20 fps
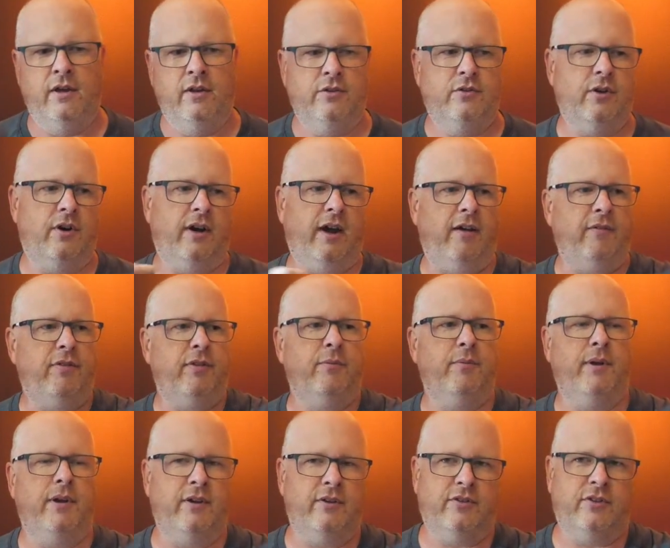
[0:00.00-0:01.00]
So I have
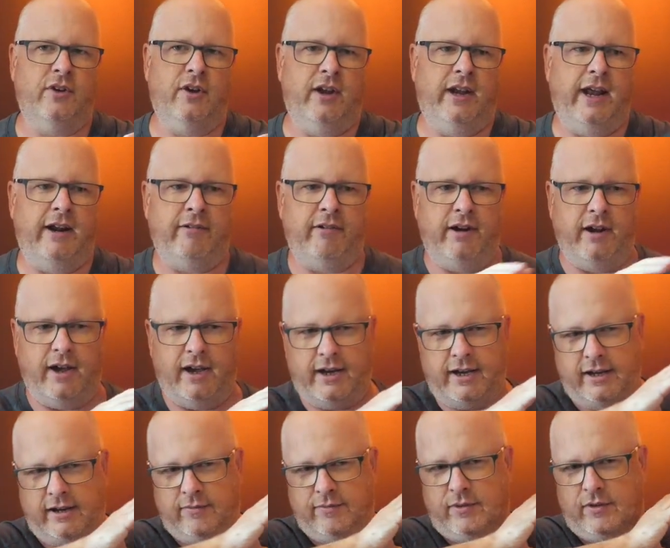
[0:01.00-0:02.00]
them in a certain area. I
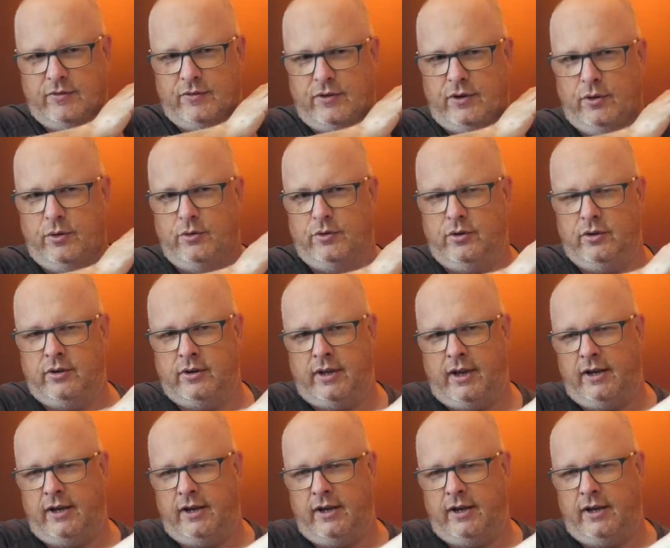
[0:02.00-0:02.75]
can have the fusion